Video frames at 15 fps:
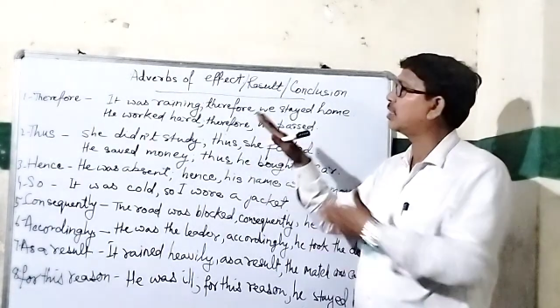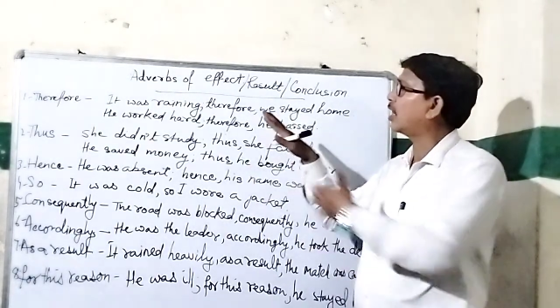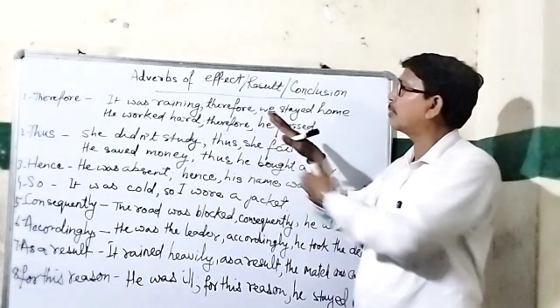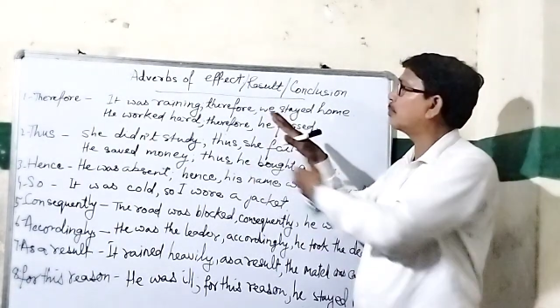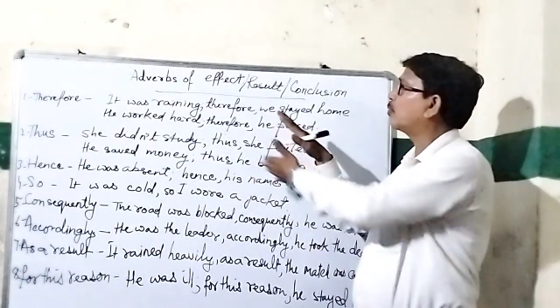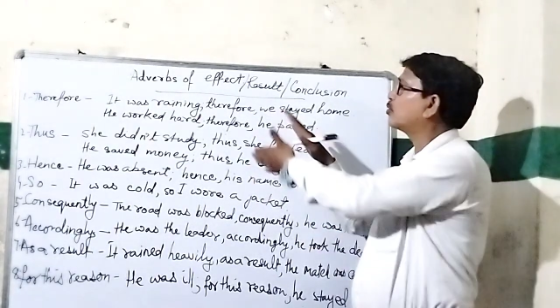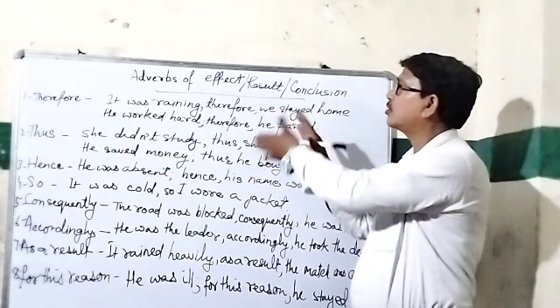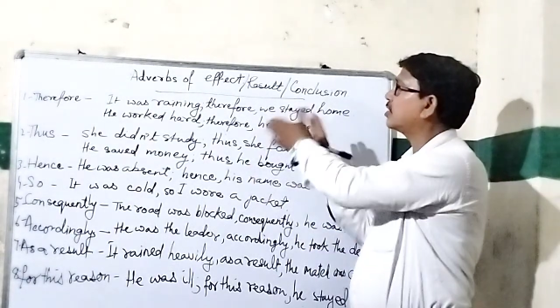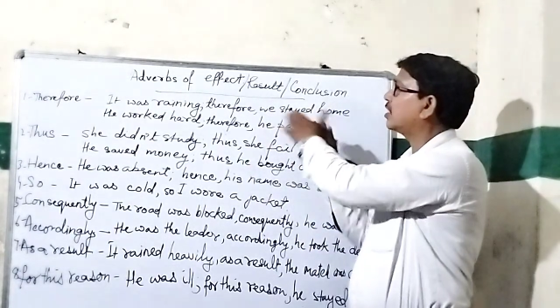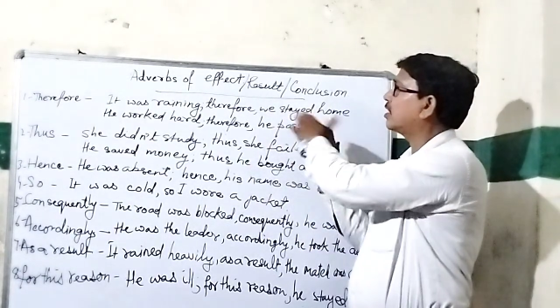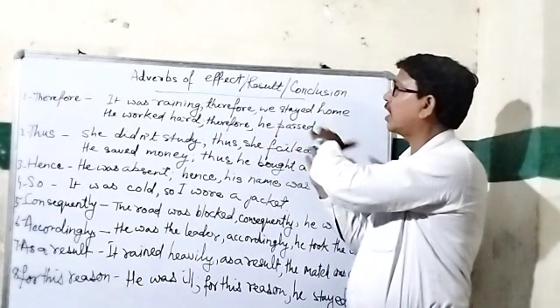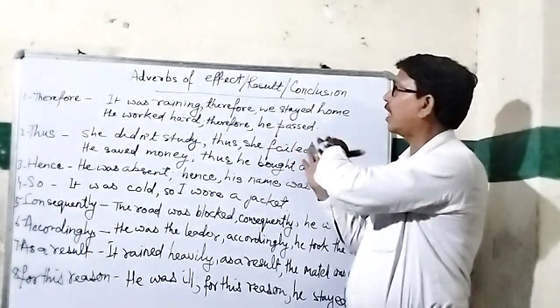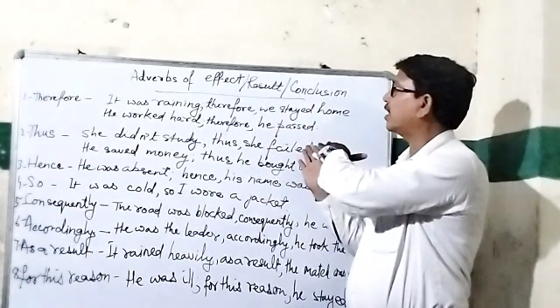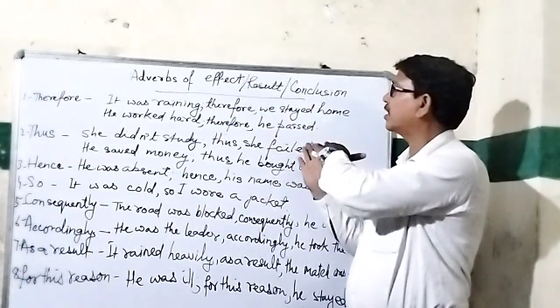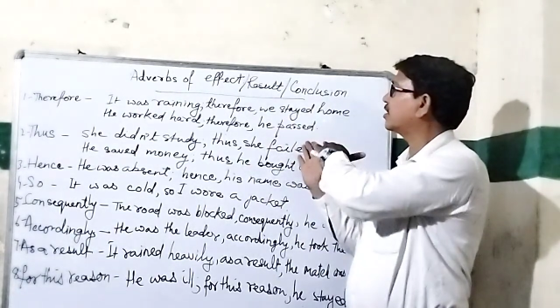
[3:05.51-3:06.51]
the opposite
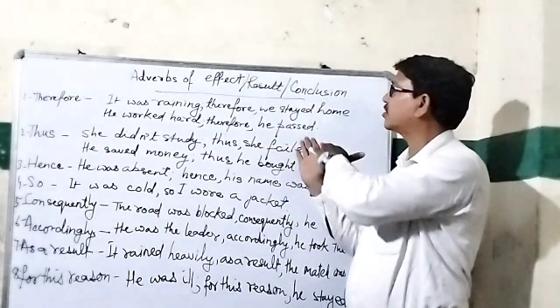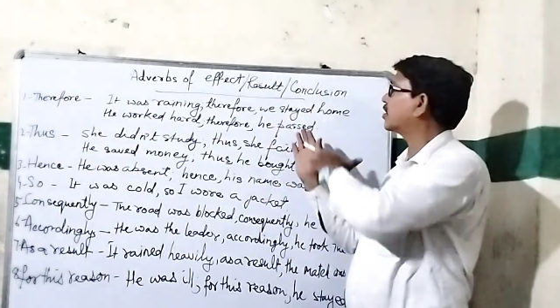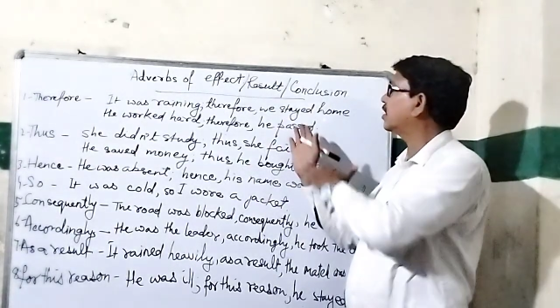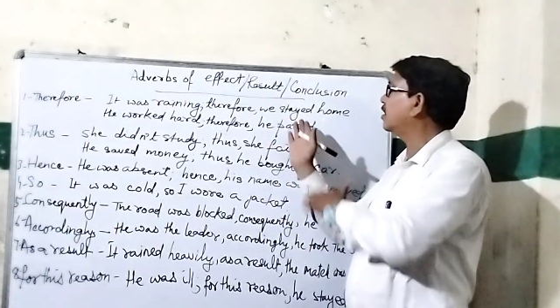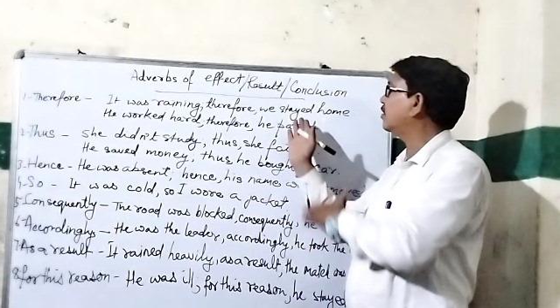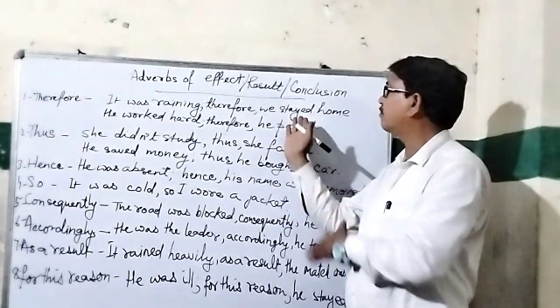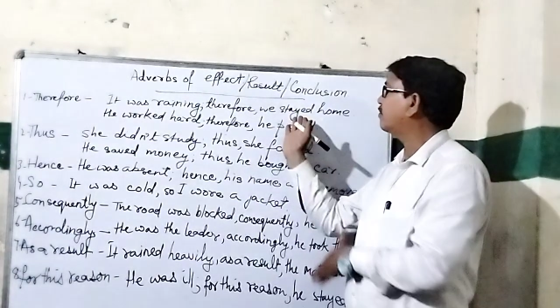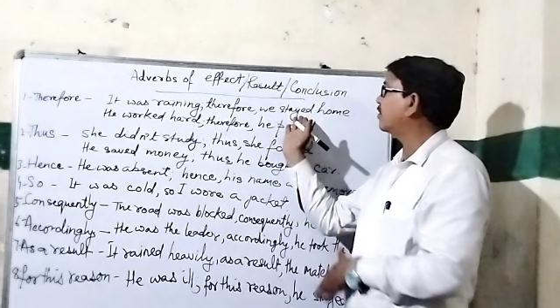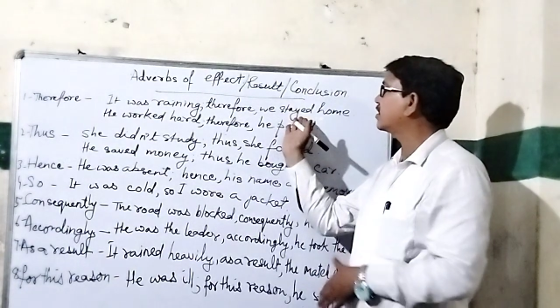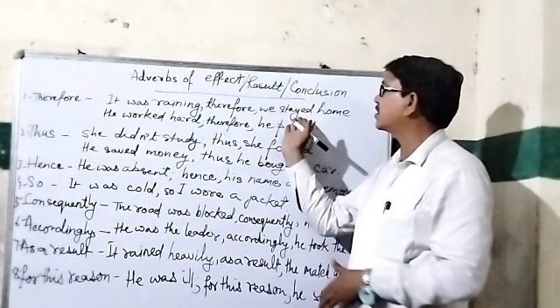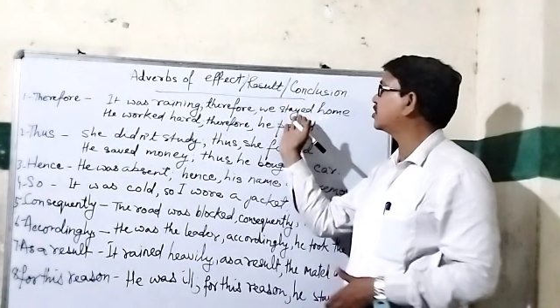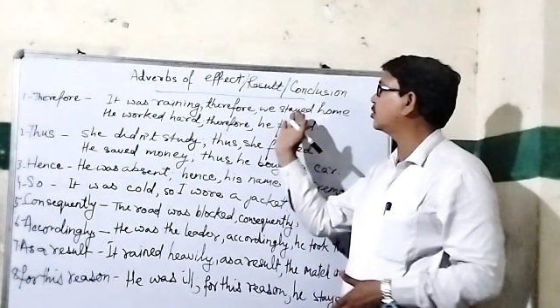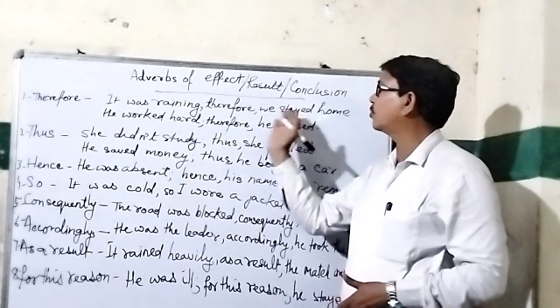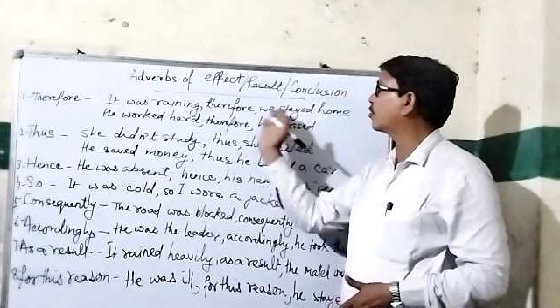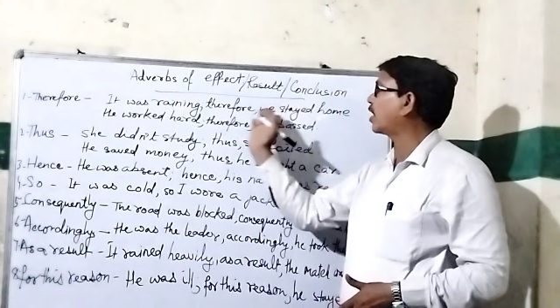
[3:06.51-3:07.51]
direction,
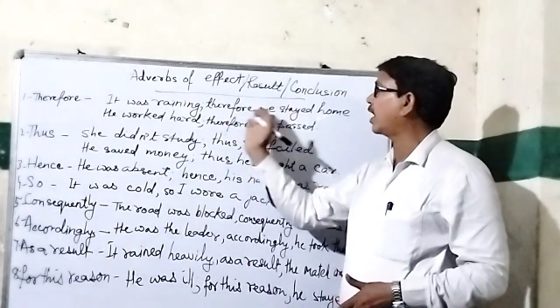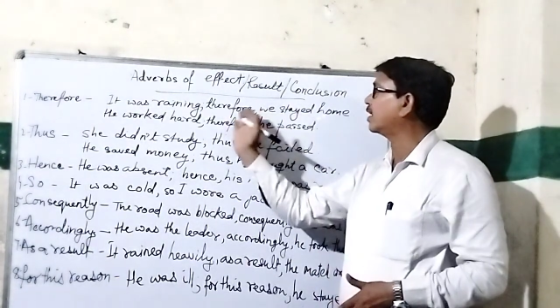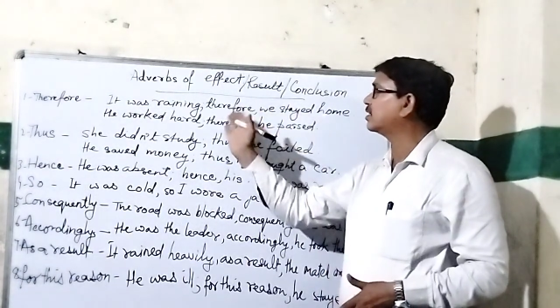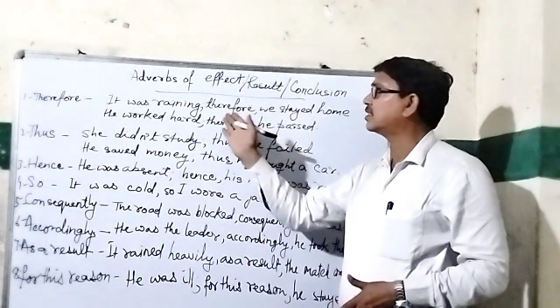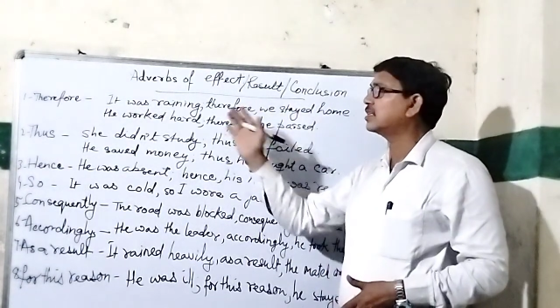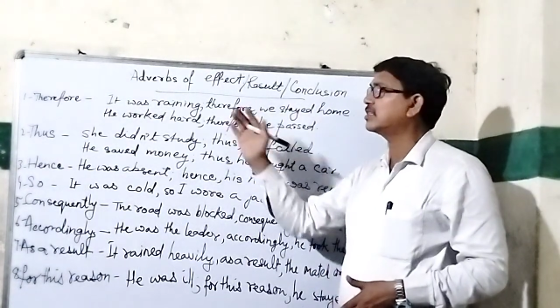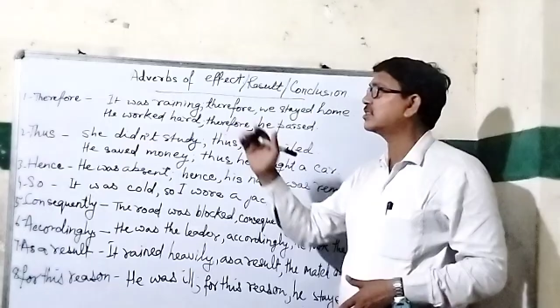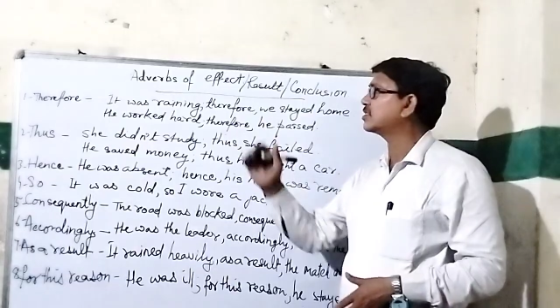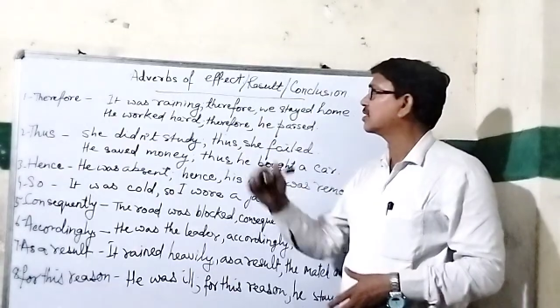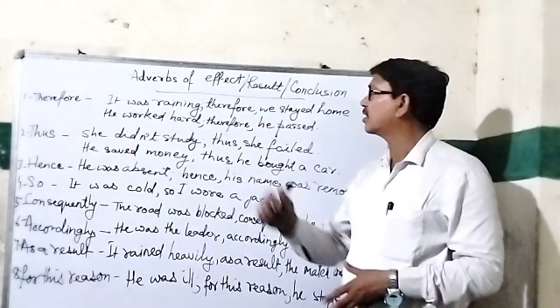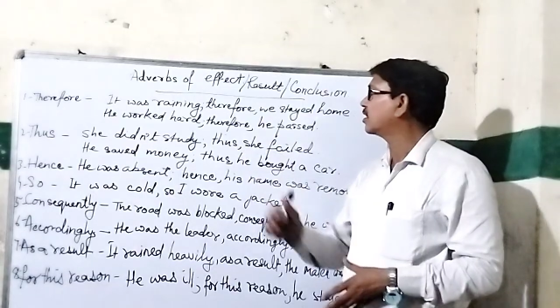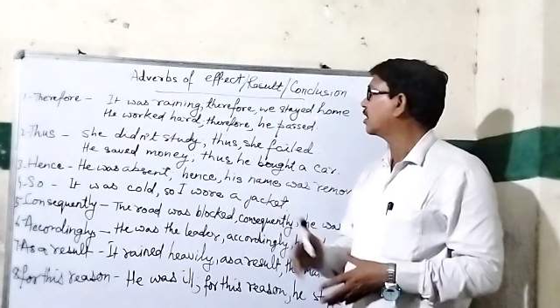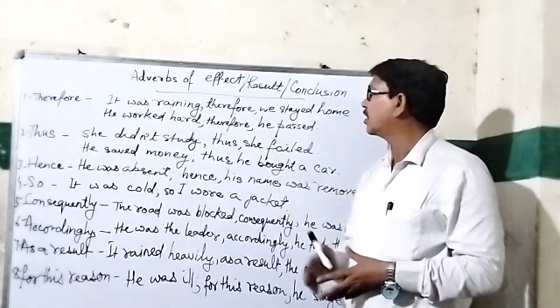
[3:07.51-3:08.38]
first you write this